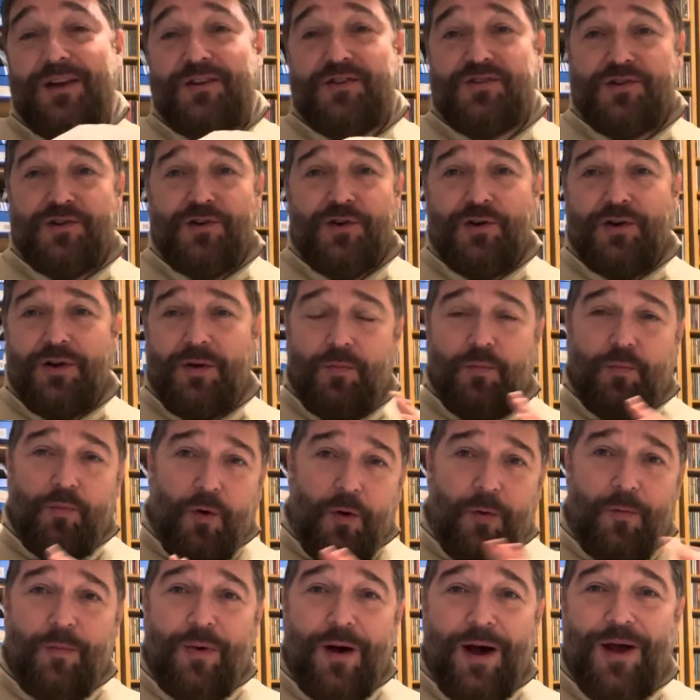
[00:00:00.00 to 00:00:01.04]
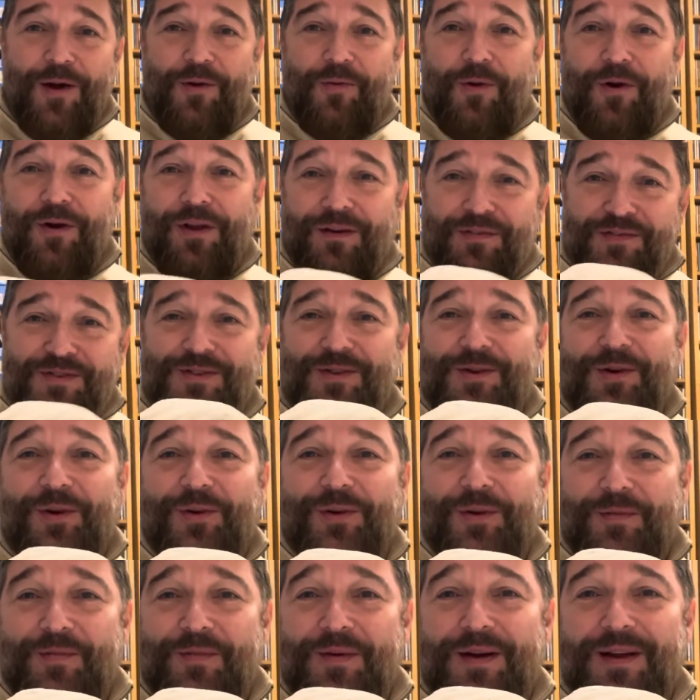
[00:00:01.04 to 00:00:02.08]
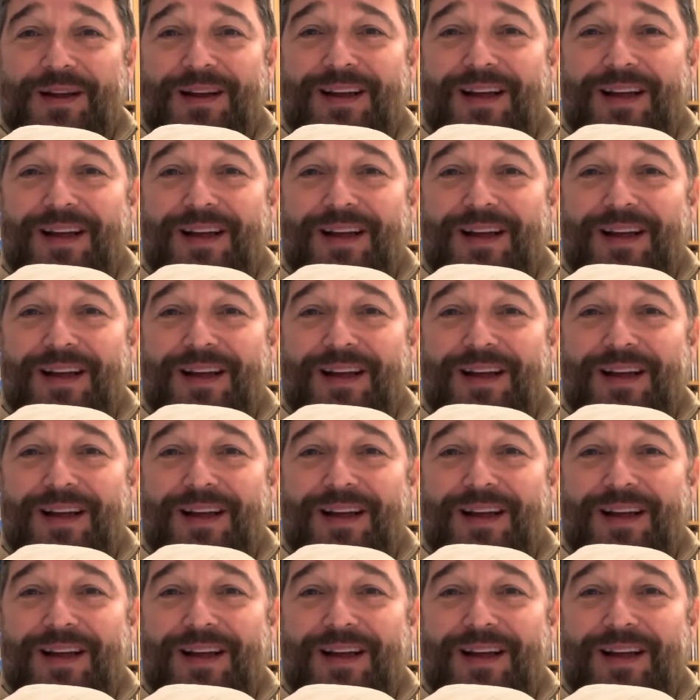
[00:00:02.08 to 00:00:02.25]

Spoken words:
slowly, one by one, I've sold them.